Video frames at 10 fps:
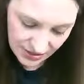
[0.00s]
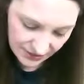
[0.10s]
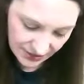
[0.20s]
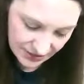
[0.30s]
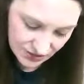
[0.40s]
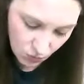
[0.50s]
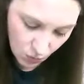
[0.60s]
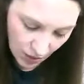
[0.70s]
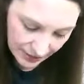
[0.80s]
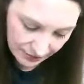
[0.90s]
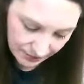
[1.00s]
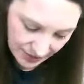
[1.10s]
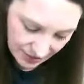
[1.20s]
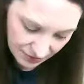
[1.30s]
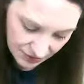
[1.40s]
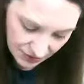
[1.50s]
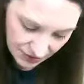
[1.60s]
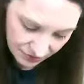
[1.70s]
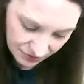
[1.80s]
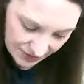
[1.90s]
giving us 1 pound
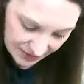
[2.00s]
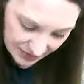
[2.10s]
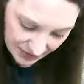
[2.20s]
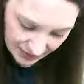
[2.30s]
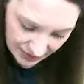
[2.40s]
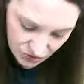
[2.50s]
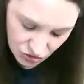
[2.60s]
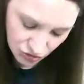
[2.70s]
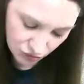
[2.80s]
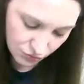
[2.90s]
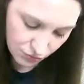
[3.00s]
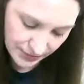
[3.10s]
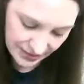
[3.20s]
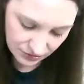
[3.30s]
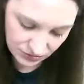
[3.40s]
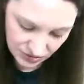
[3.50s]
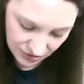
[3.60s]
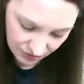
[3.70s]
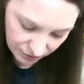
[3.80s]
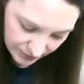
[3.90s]
of meat and 2 pounds
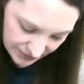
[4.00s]
of